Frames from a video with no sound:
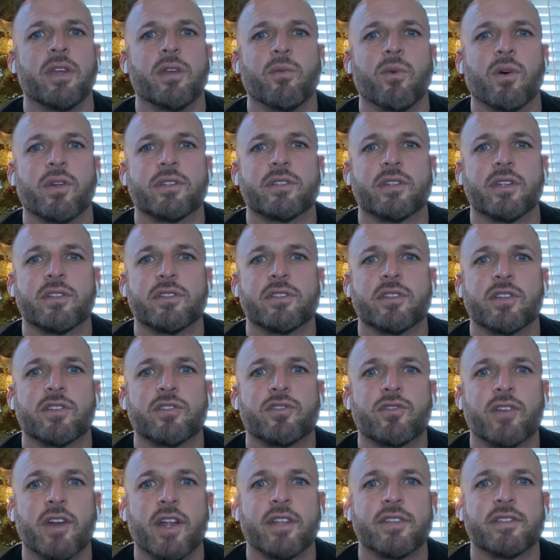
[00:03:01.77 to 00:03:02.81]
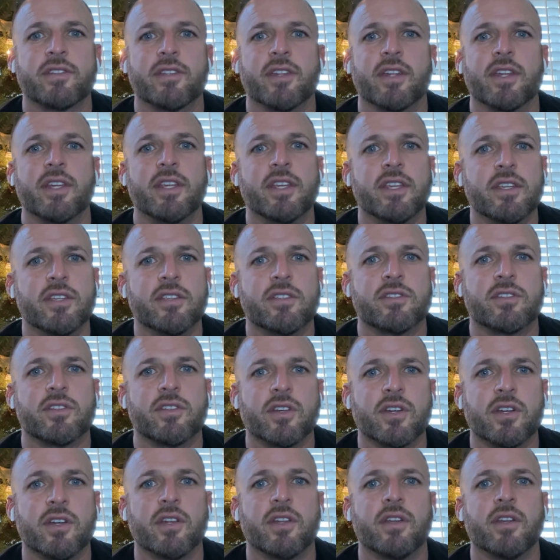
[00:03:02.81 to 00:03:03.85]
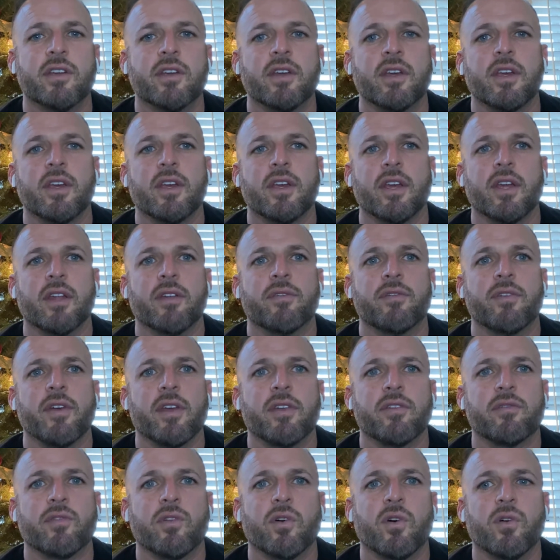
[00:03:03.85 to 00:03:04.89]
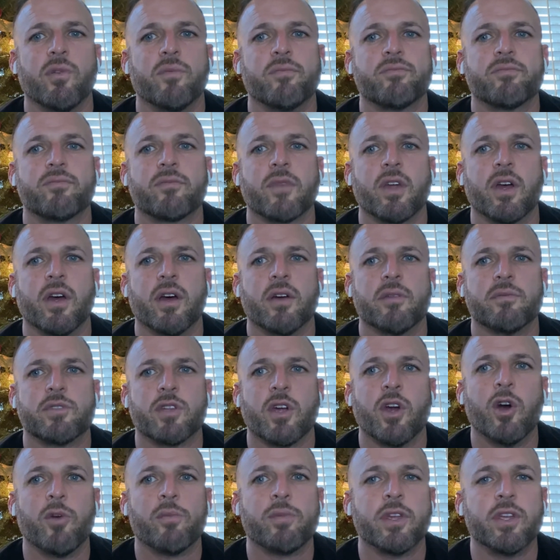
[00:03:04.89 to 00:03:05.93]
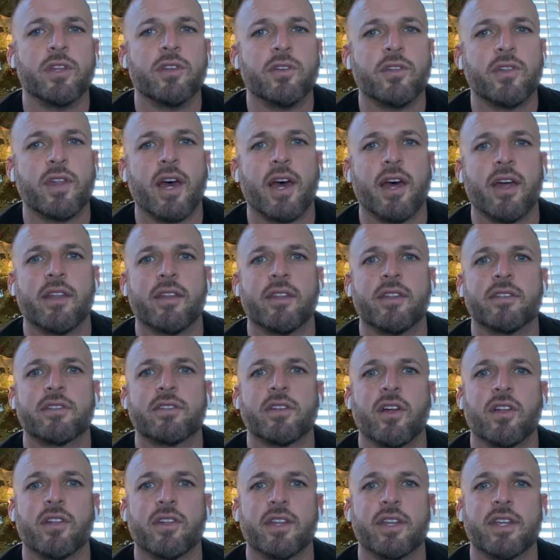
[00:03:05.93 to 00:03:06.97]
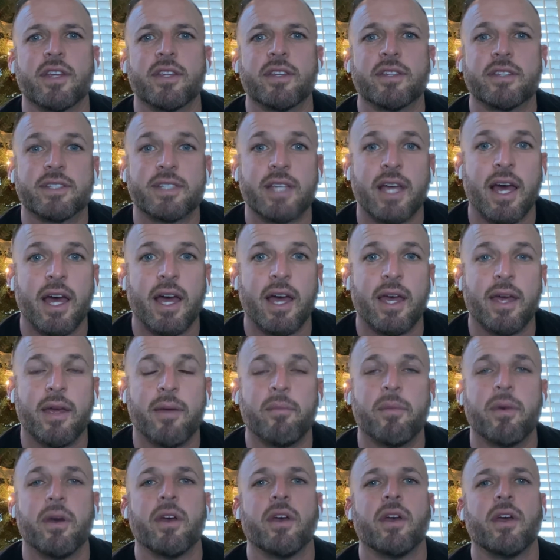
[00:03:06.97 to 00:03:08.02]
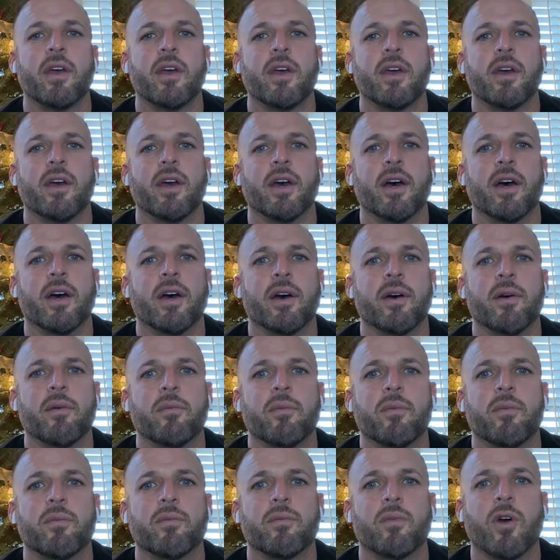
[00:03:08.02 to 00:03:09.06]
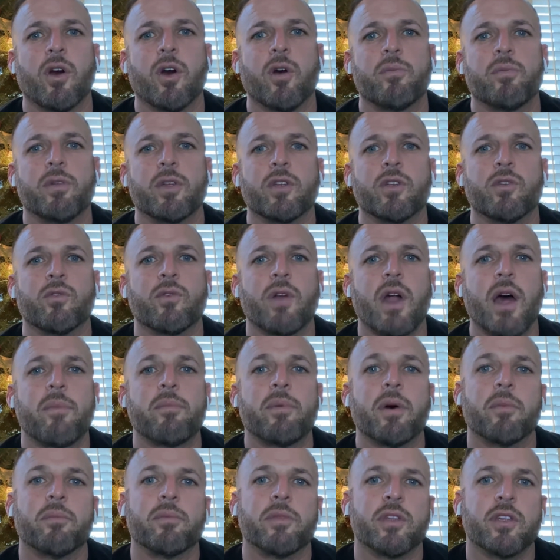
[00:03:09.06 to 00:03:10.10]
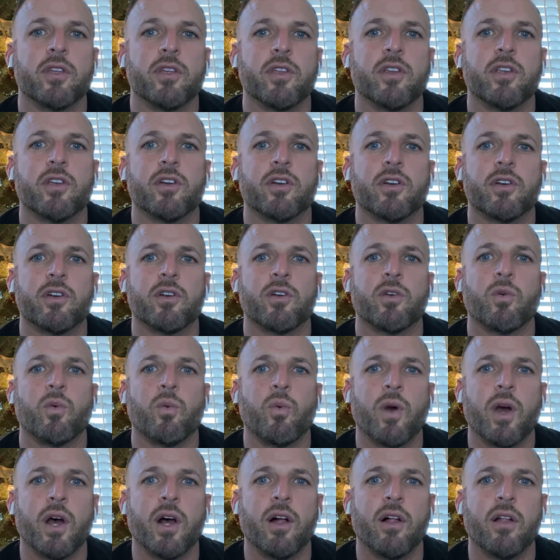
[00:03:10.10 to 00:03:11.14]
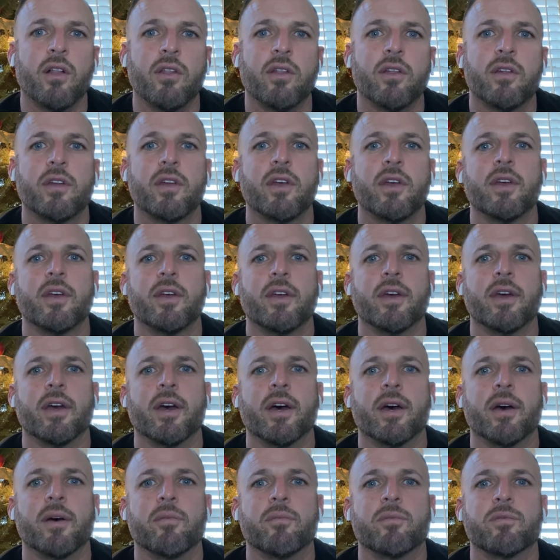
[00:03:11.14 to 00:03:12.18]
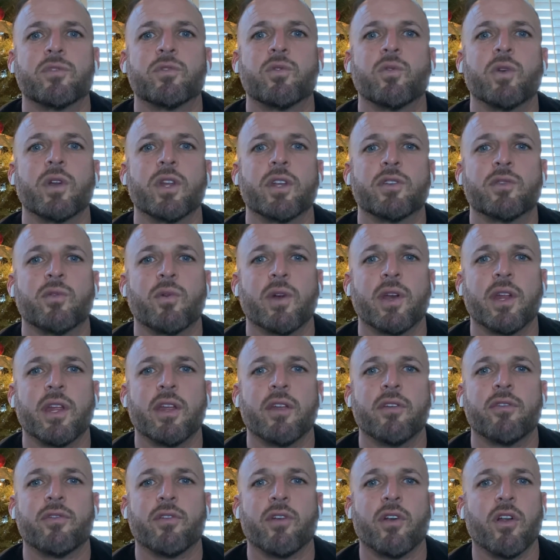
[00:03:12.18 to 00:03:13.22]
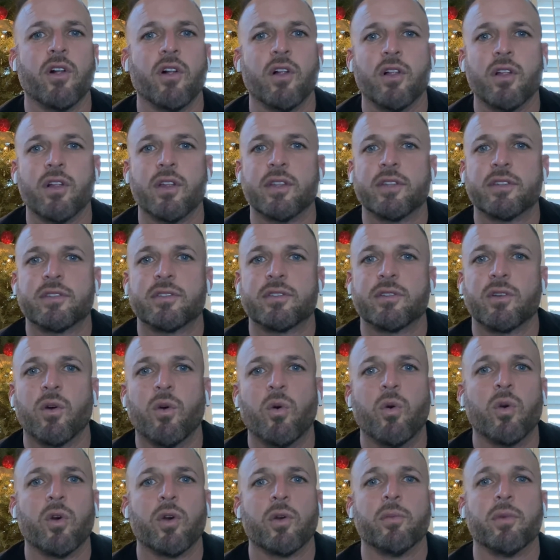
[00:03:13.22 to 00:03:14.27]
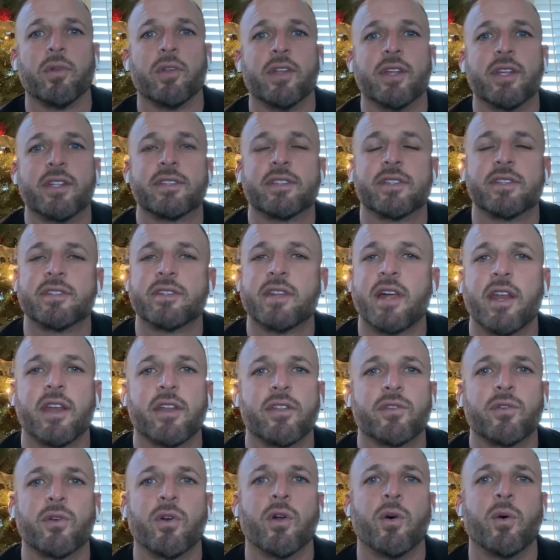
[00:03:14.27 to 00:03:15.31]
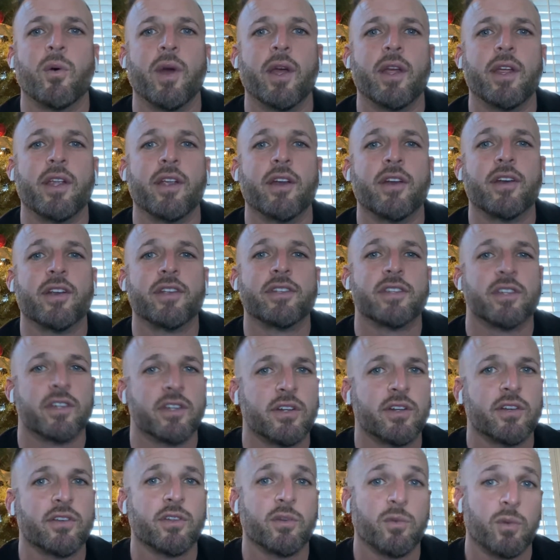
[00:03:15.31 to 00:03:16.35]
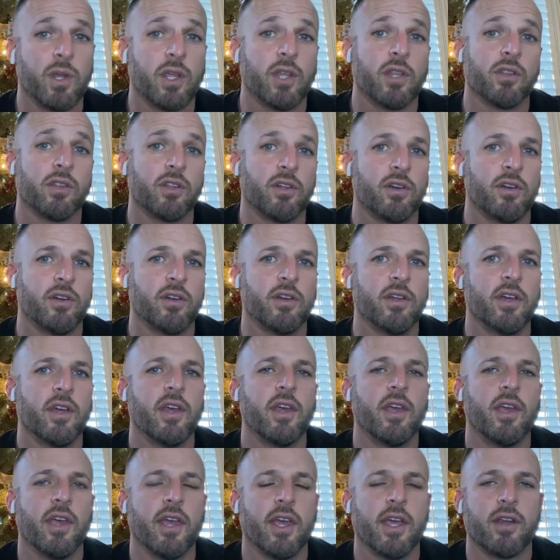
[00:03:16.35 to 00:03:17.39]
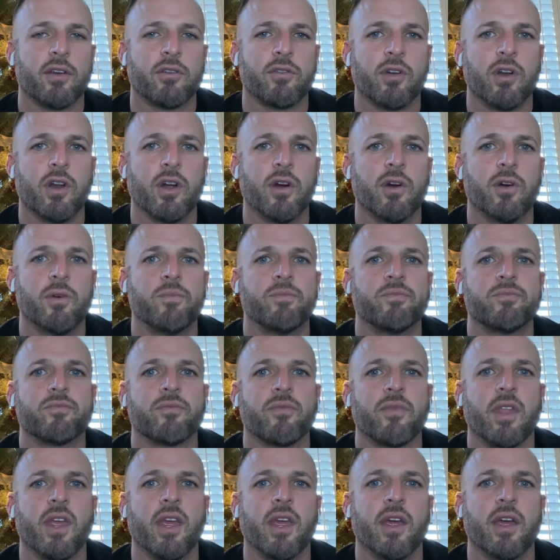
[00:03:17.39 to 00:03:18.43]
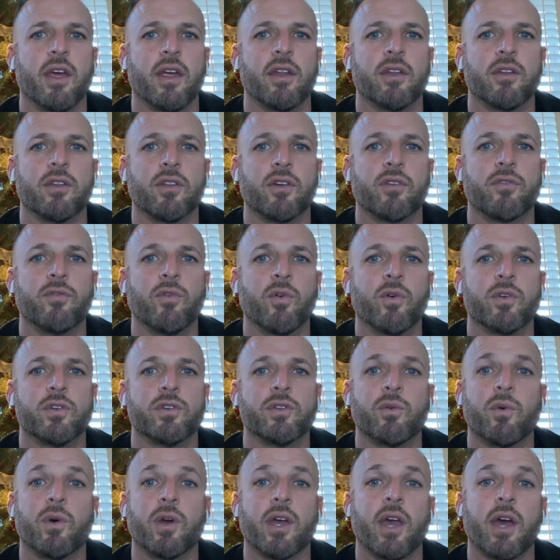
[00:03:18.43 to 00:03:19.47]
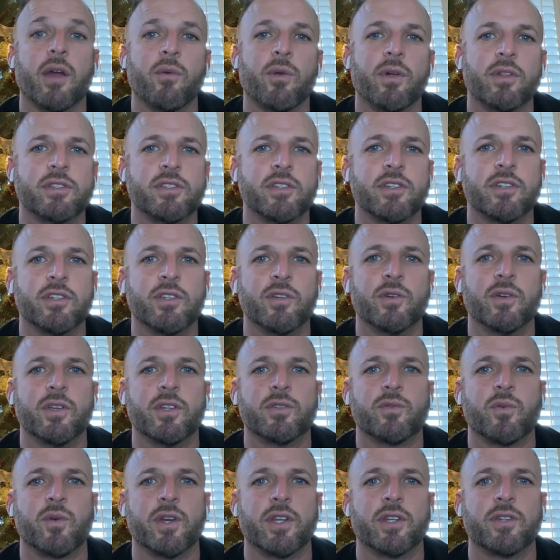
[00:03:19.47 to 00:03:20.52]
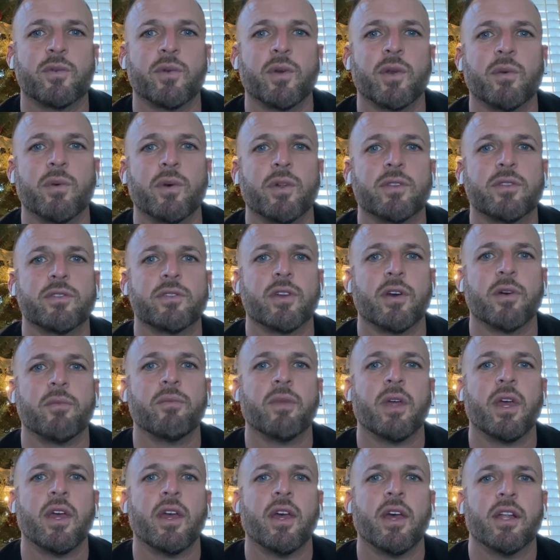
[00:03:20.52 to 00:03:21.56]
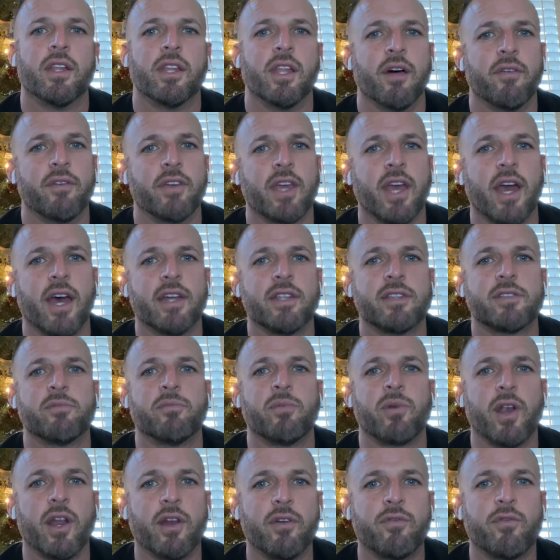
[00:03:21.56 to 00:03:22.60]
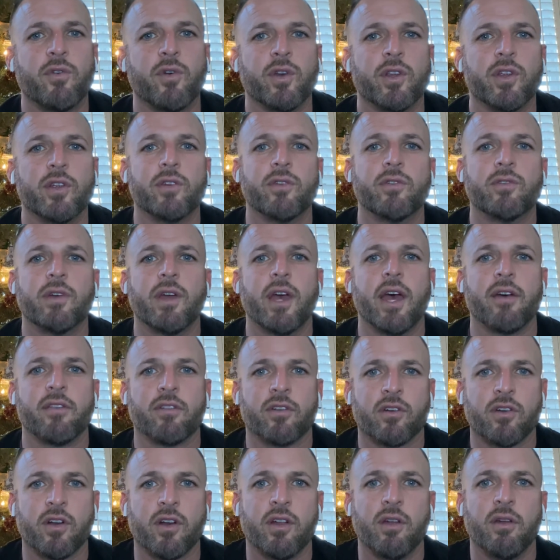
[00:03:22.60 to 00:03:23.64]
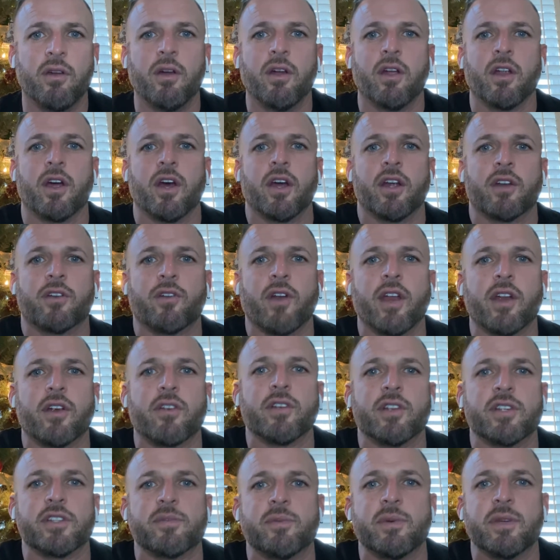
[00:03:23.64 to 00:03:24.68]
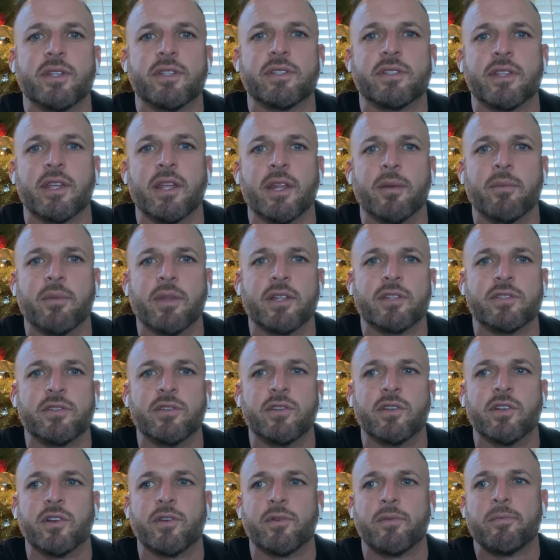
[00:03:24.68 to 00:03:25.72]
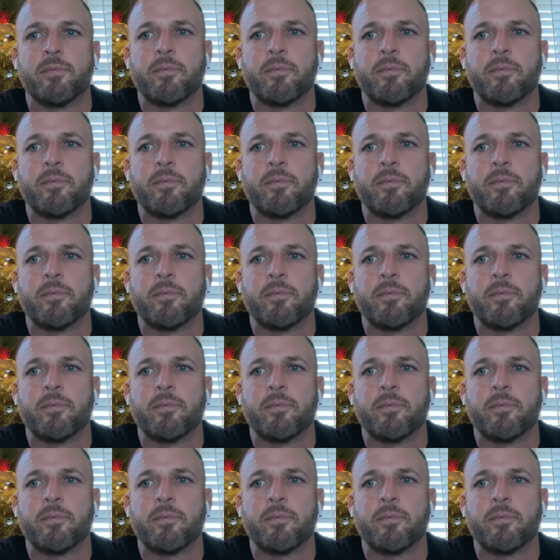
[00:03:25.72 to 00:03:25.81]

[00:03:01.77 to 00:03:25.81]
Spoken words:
wants us to trust that He's good and faithful. So I hope that you do that this holiday time. I hope that you wrap up the year well. 2020, for all its horribleness, is not a throwaway year. It's a year that we can learn and grow and look forward to what God wants to do in 2021. So, love you guys. Praying for you. Have a great Christmas and a blessed New Year.